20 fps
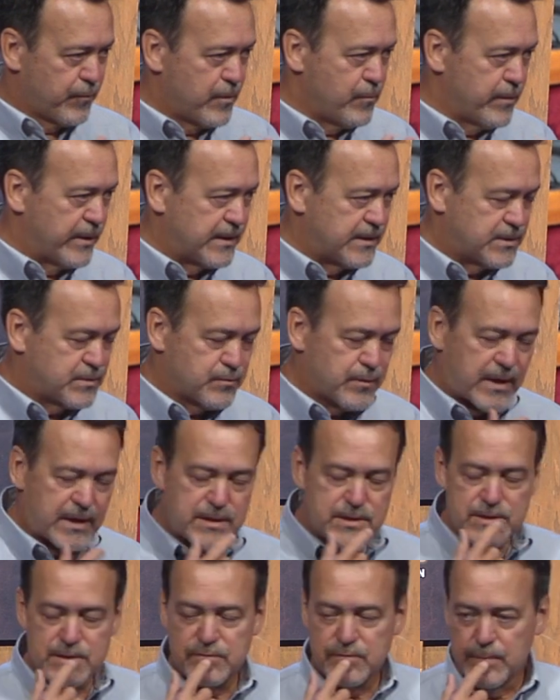winning
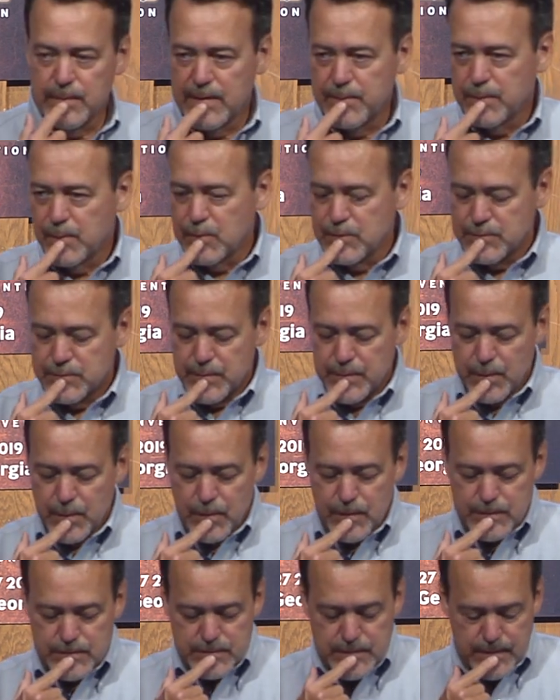strategies from Let Boys Be
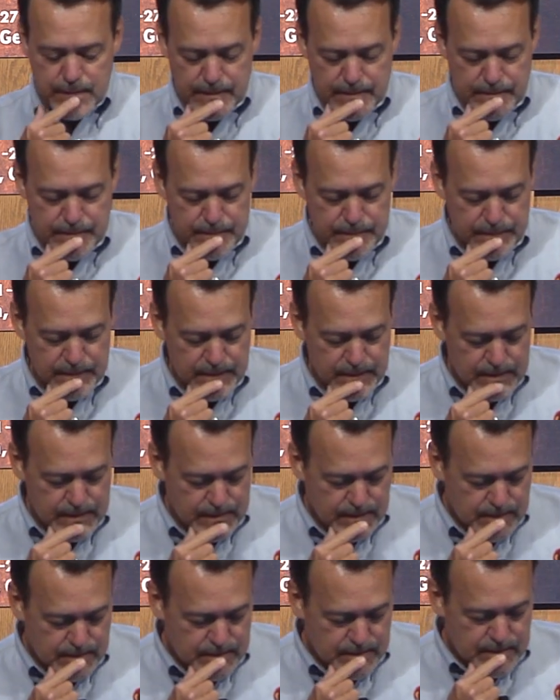Boys.
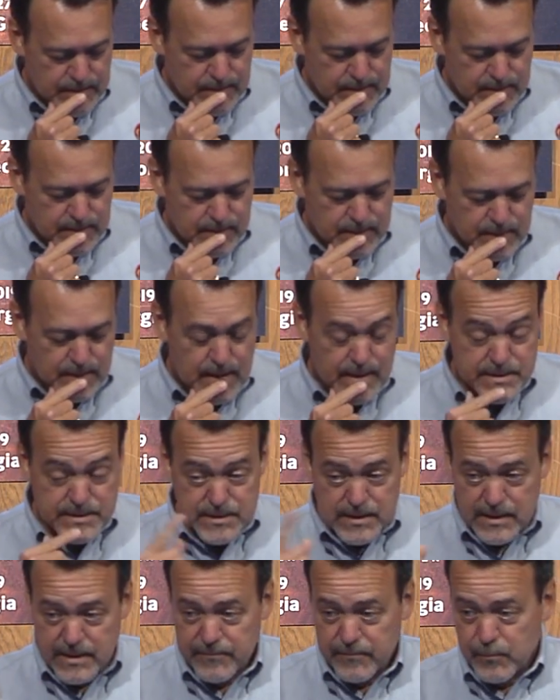
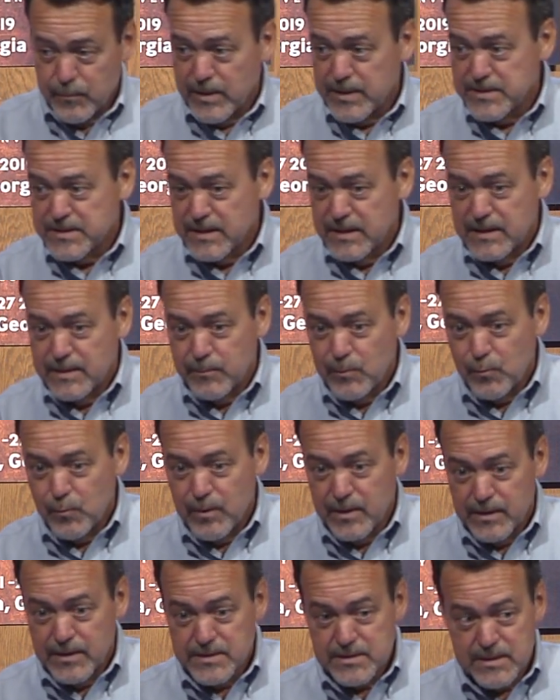Guys love when I say number
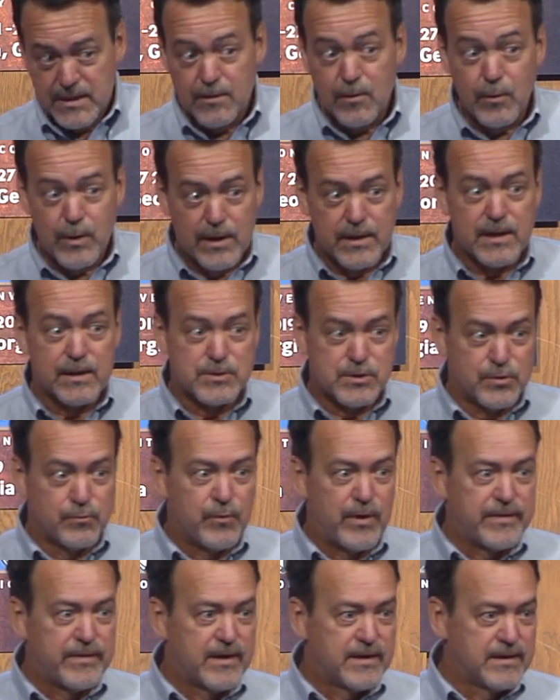1 because it's like, okay, I should
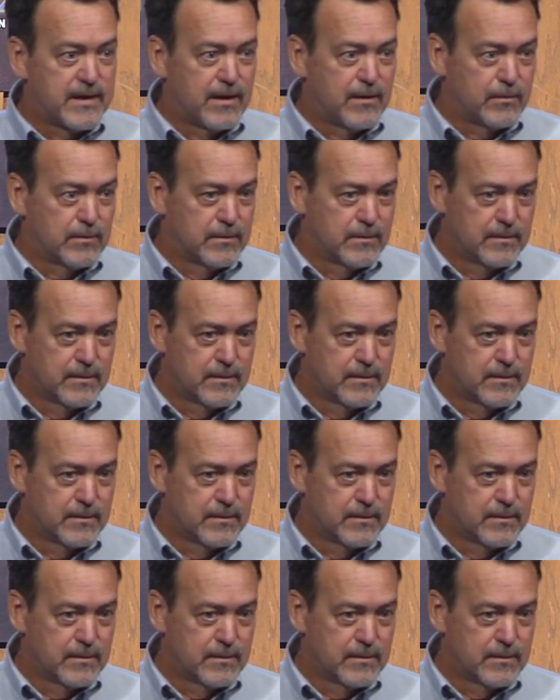write that down.